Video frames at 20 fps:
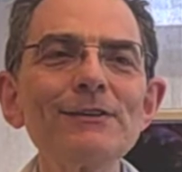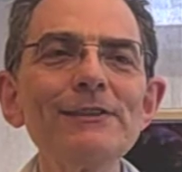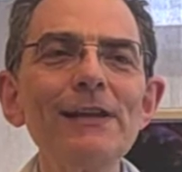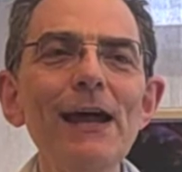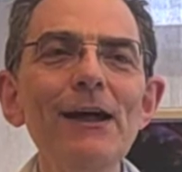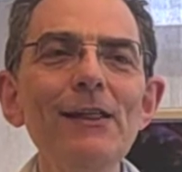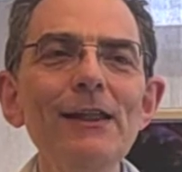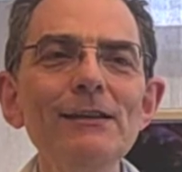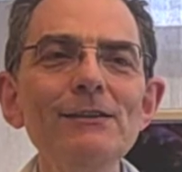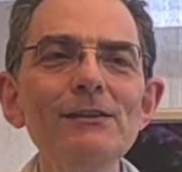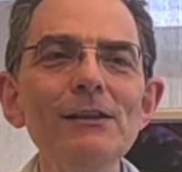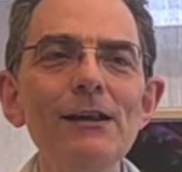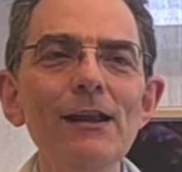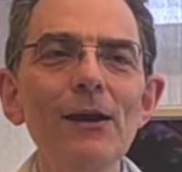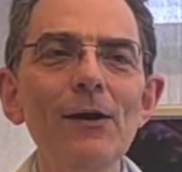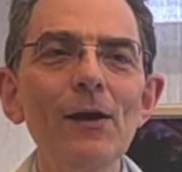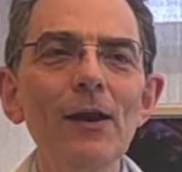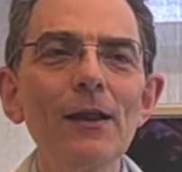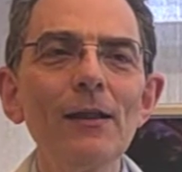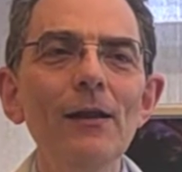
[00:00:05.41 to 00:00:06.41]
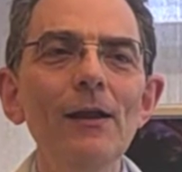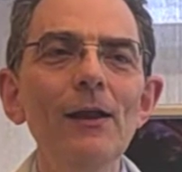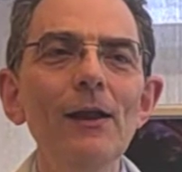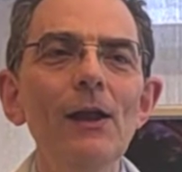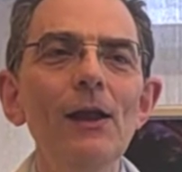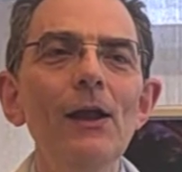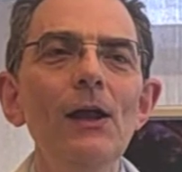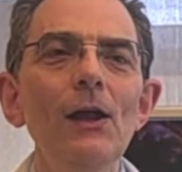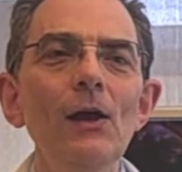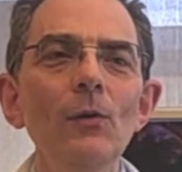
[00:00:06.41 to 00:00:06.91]
Cell Engineering,
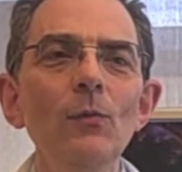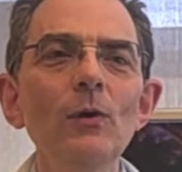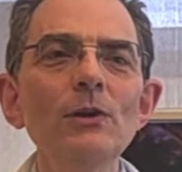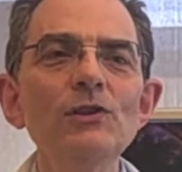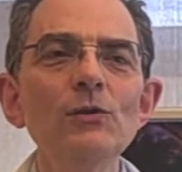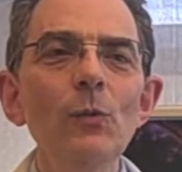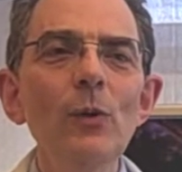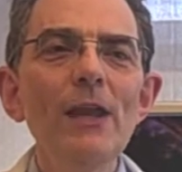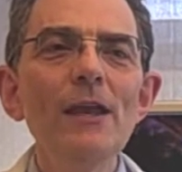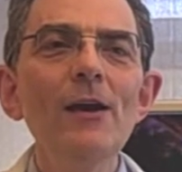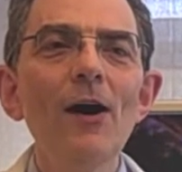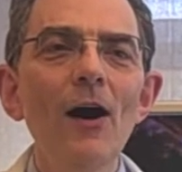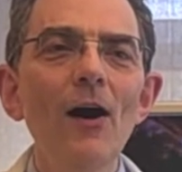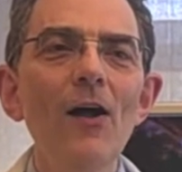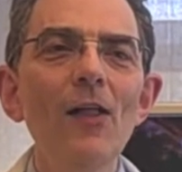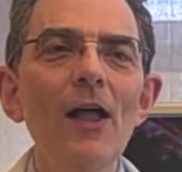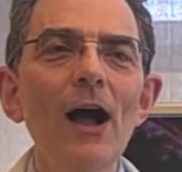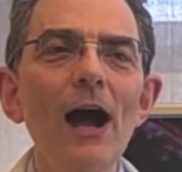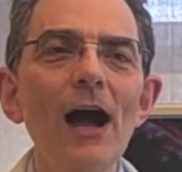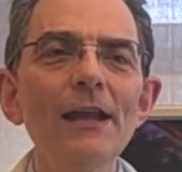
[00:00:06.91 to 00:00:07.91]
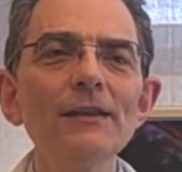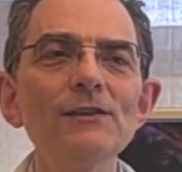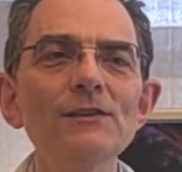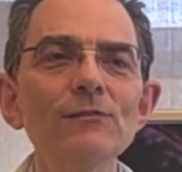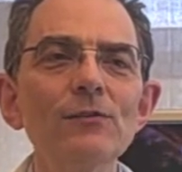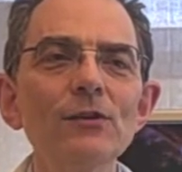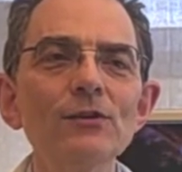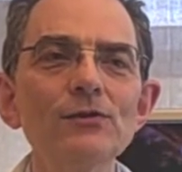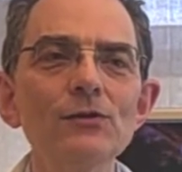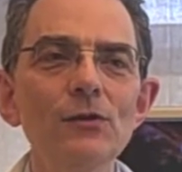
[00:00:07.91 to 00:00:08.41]
which we call
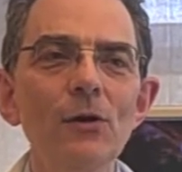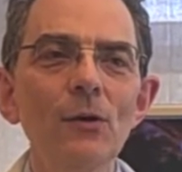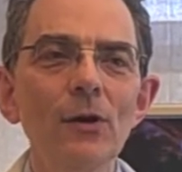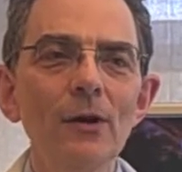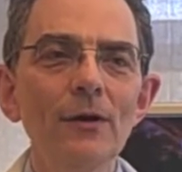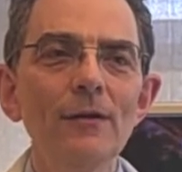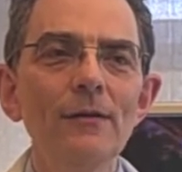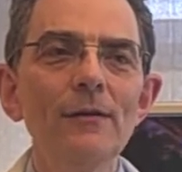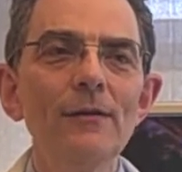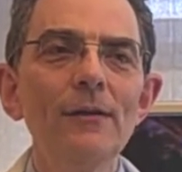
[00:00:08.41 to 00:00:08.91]
ICE for short.